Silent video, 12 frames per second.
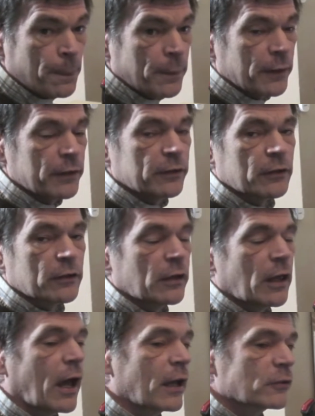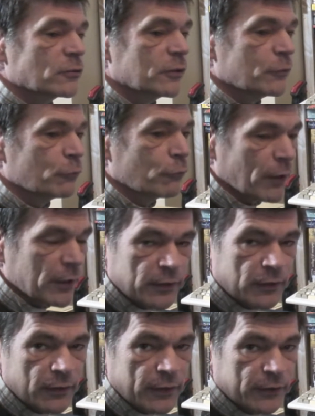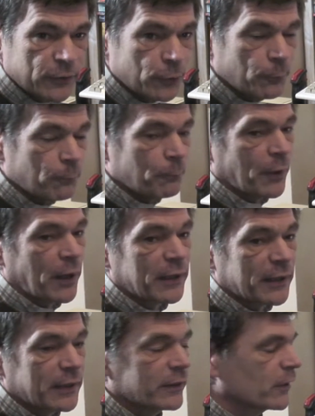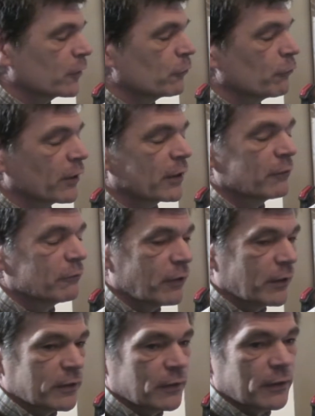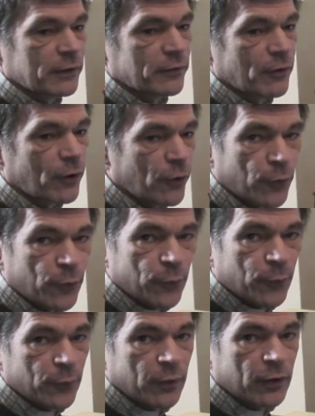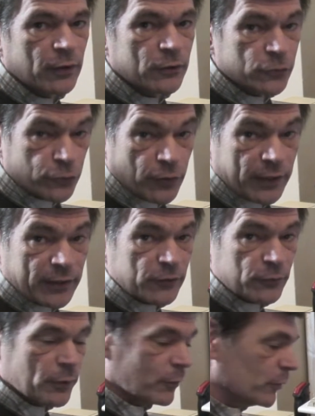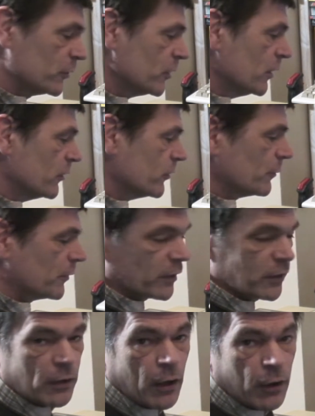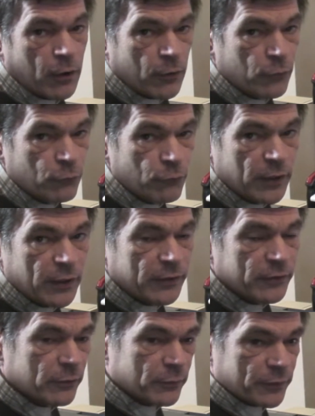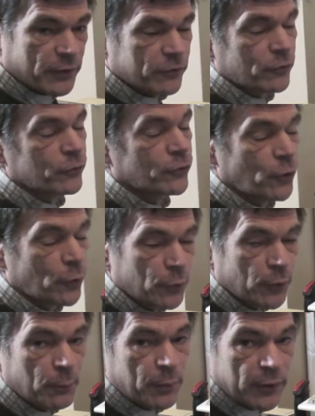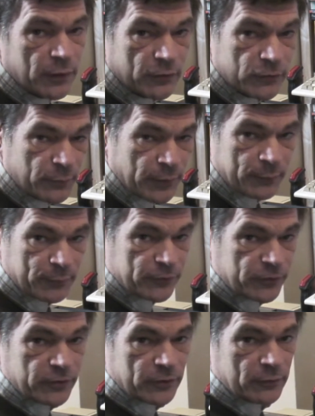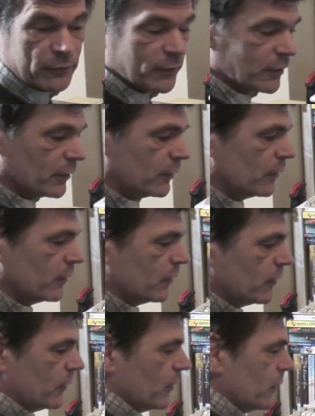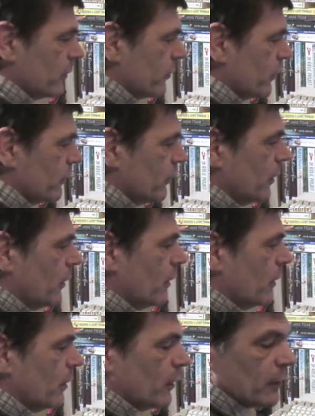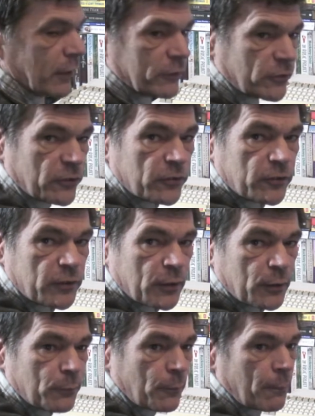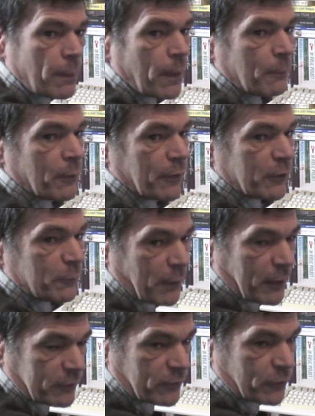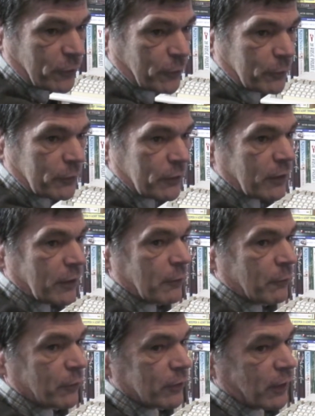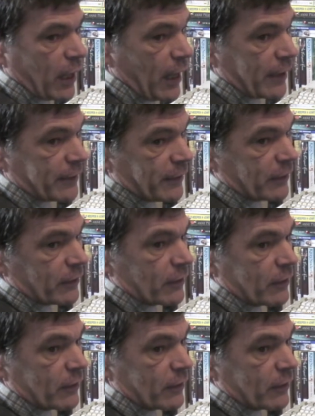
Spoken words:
you can actually regulate your backing. You can regulate the whole track as well, which is something you can't really do on this, or don't appear to be able to do. So let's just put this back to normal, and then we'll add in